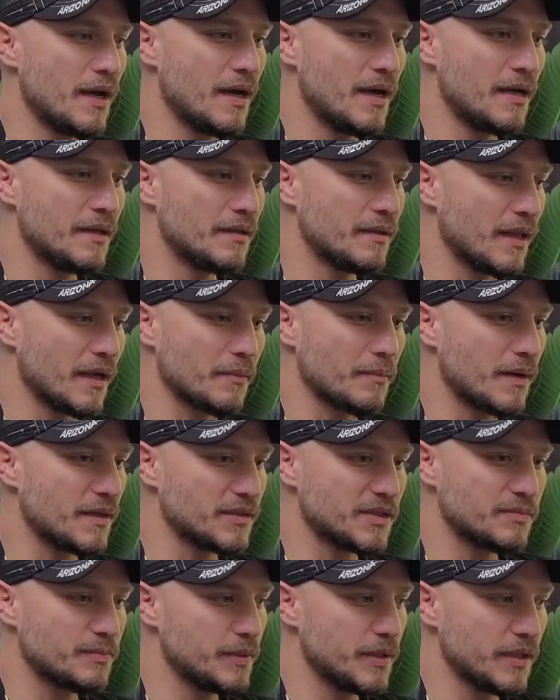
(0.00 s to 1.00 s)
And like my
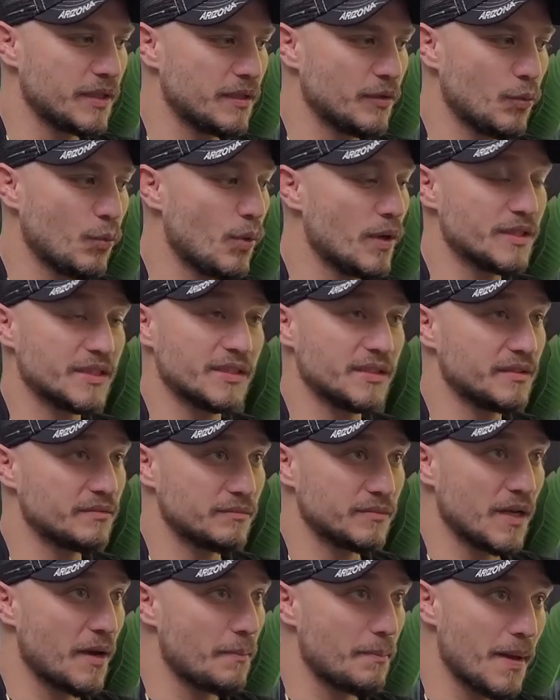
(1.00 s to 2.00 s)
speaking
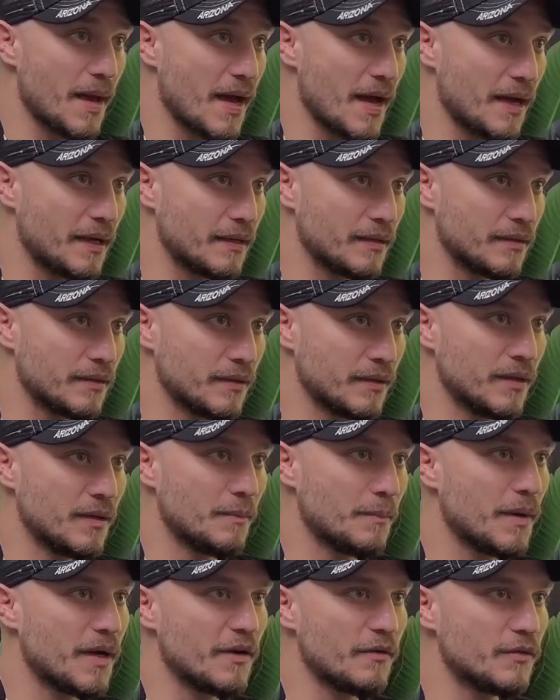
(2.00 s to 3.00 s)
wasn't that bad,
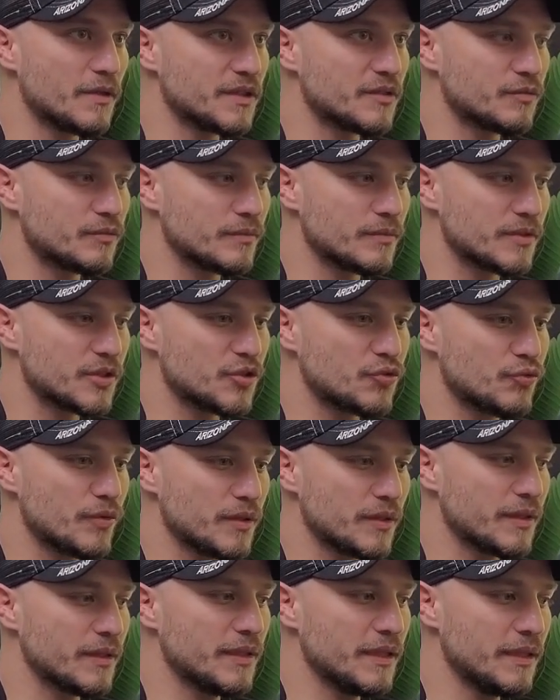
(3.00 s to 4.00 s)
but it was
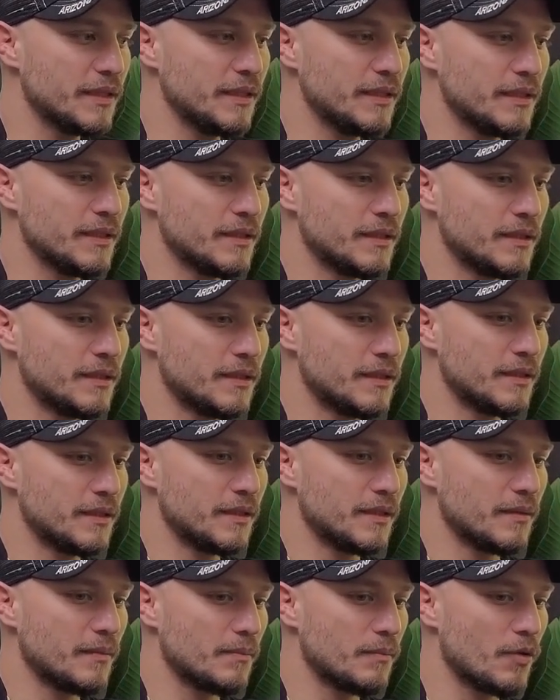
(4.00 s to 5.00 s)
strictly
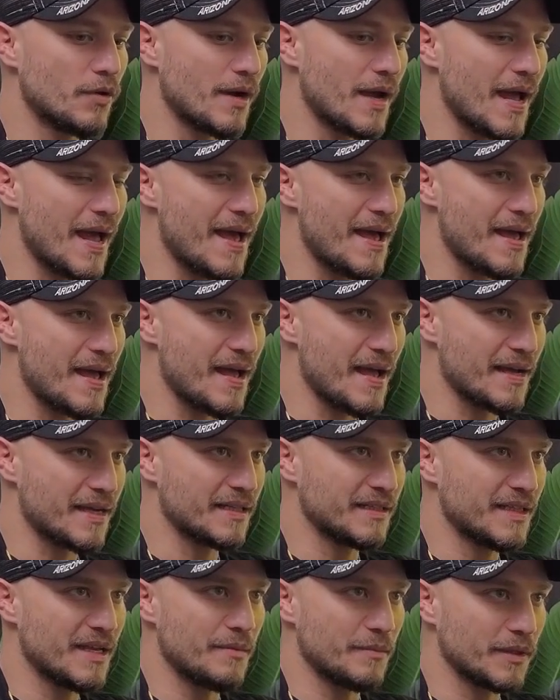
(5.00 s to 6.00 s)
more
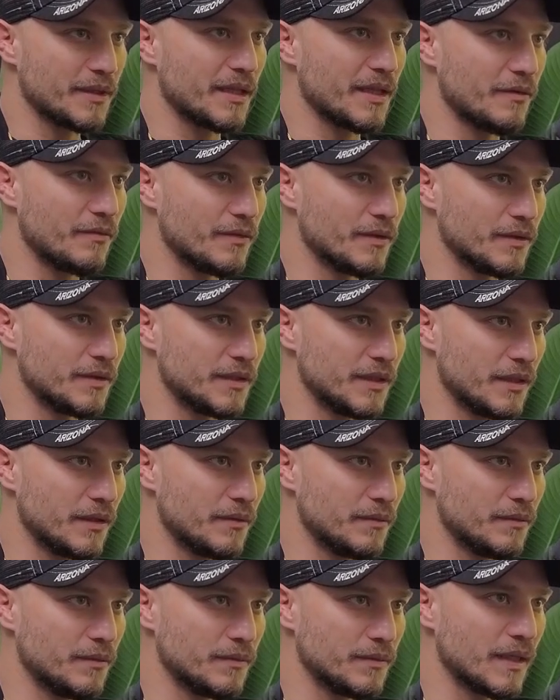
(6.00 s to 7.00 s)
academic level, you
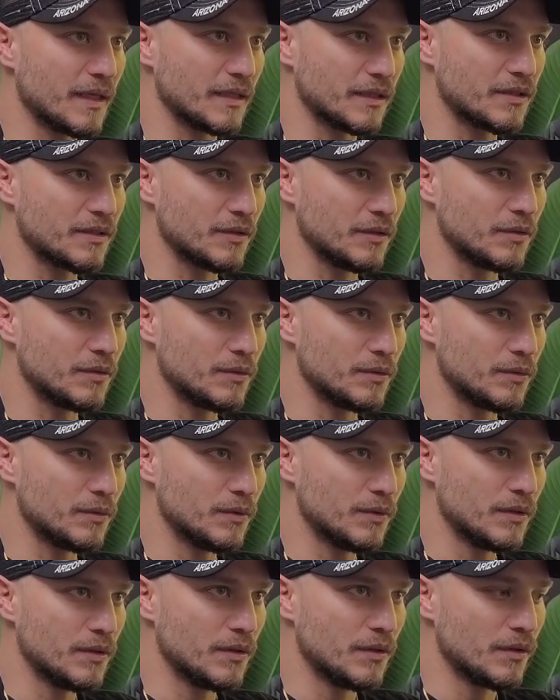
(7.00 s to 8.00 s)
know, like you
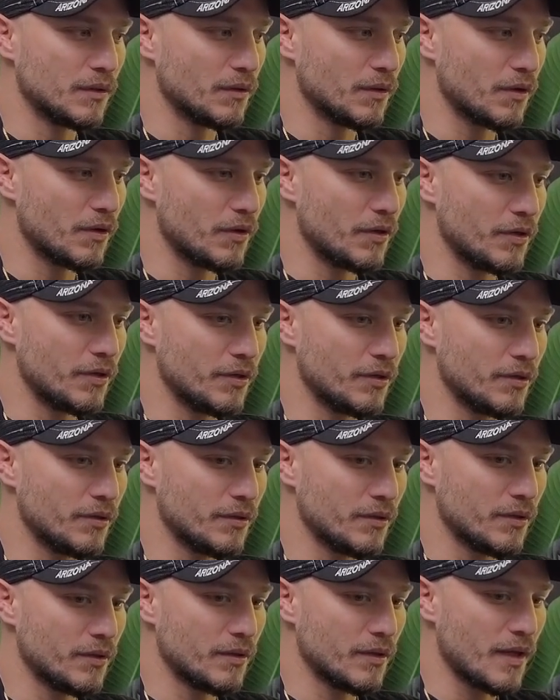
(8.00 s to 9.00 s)
learn
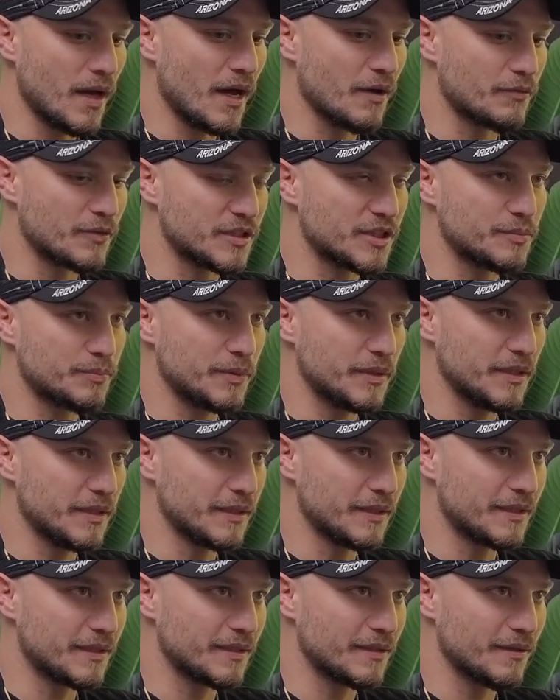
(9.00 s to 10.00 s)
how to
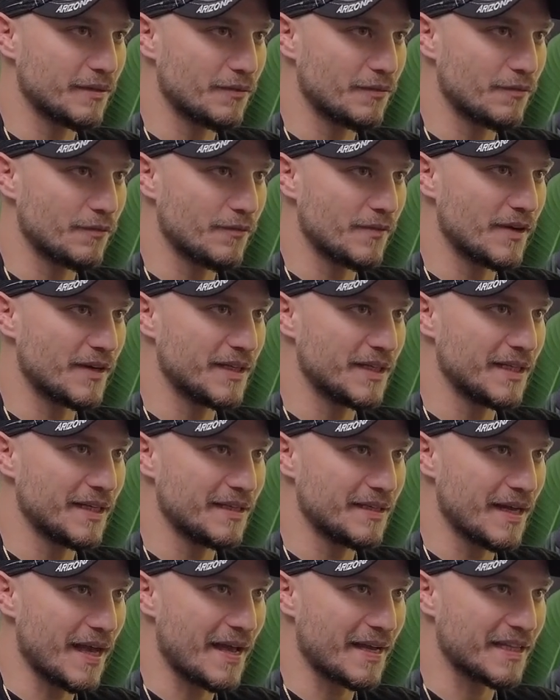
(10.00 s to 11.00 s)
speak very
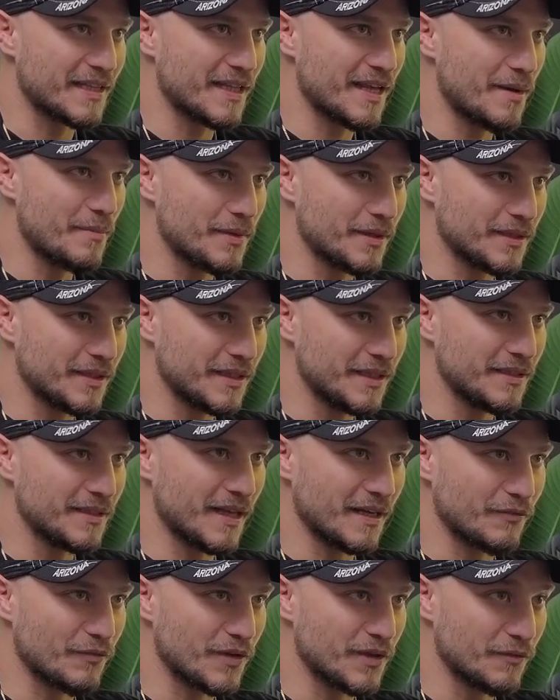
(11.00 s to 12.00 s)
academically,
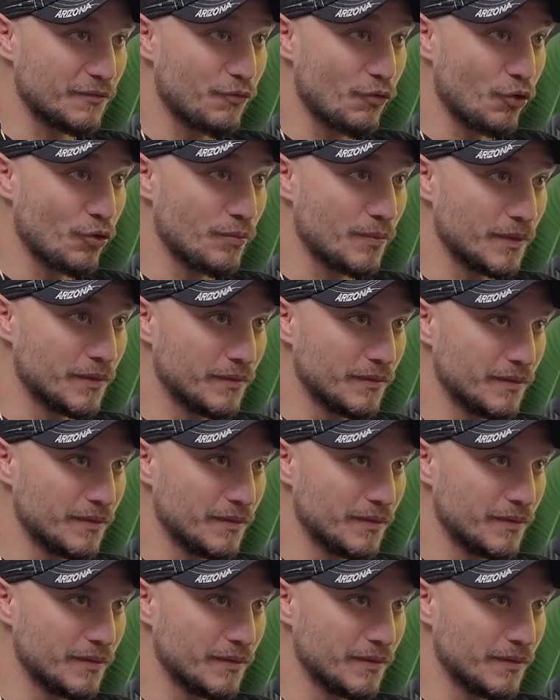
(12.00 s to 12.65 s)
like very formal.